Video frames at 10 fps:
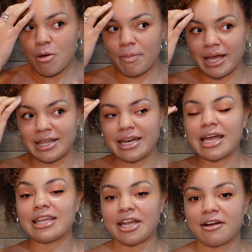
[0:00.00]
But then
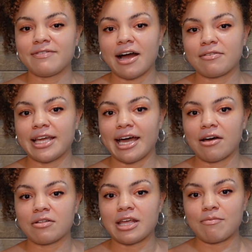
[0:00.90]
I later found
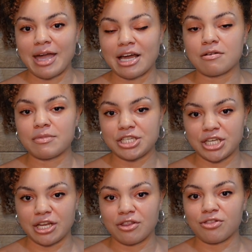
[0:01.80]
out they make
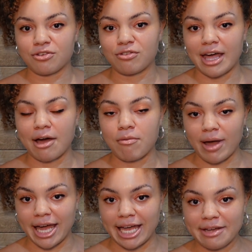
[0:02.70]
commission through that
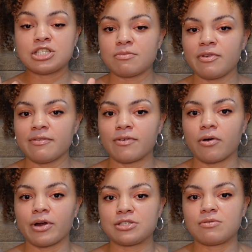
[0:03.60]
way. Just moving
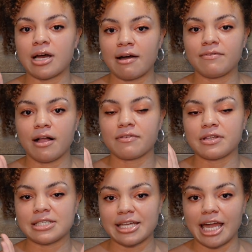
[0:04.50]
forward, do not fall for
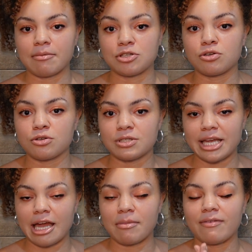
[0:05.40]
the scam, the tuk-tuk
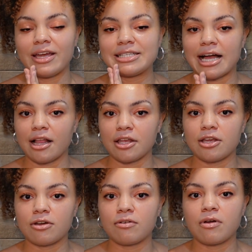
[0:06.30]
scam. If they tell
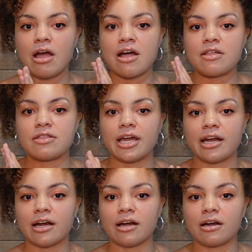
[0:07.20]
you
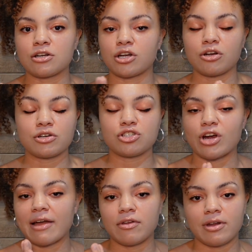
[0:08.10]
they're gonna
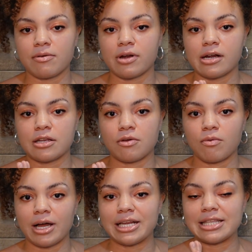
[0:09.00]
drive you anywhere you
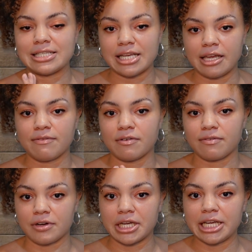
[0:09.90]
want in the city for
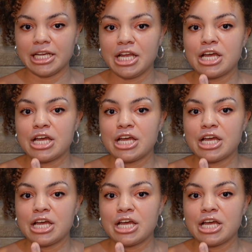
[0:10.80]
free,